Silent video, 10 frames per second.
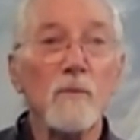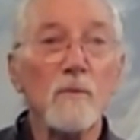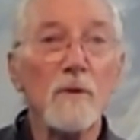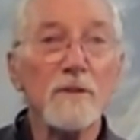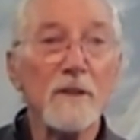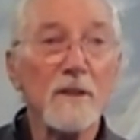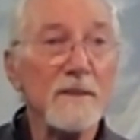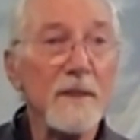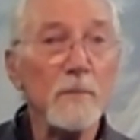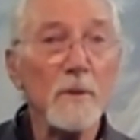was a
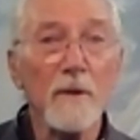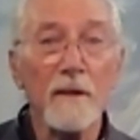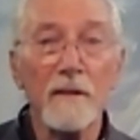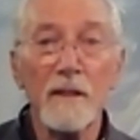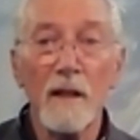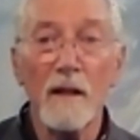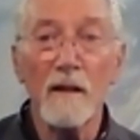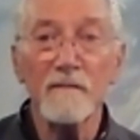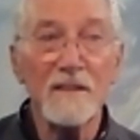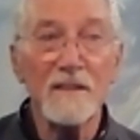contemporary
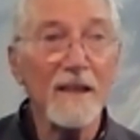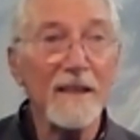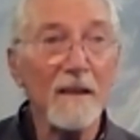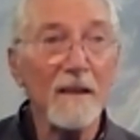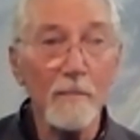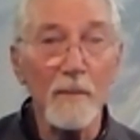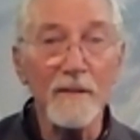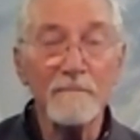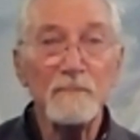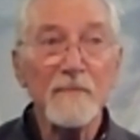of the Dalai
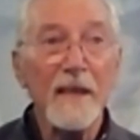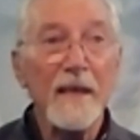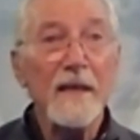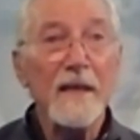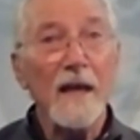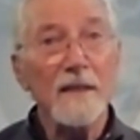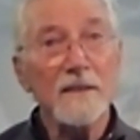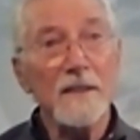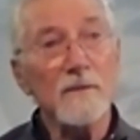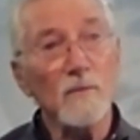Lama, and
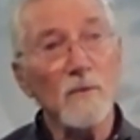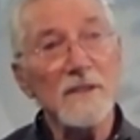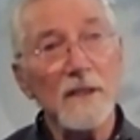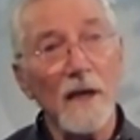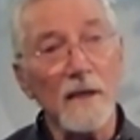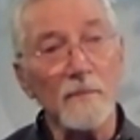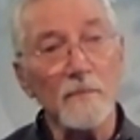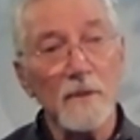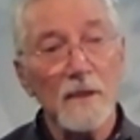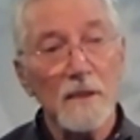he at one time